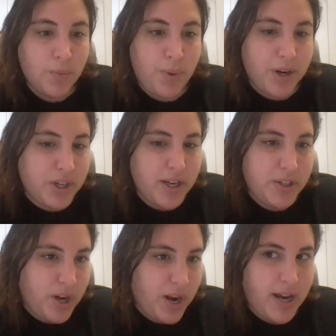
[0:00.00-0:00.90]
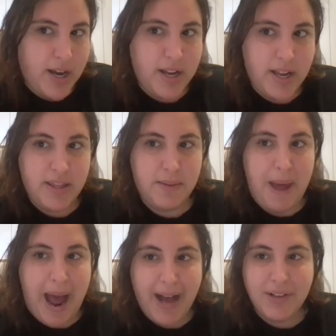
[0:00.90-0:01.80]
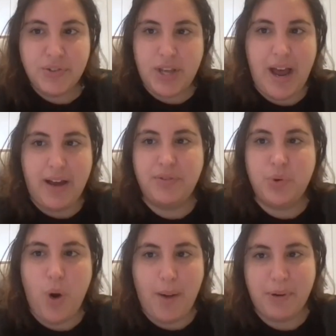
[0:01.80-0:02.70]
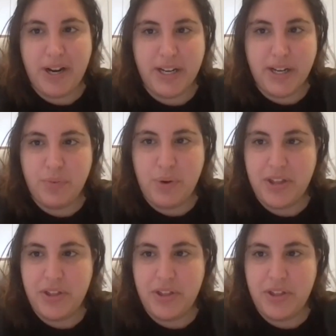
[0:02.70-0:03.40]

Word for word: Russia and China in the past have cooperated with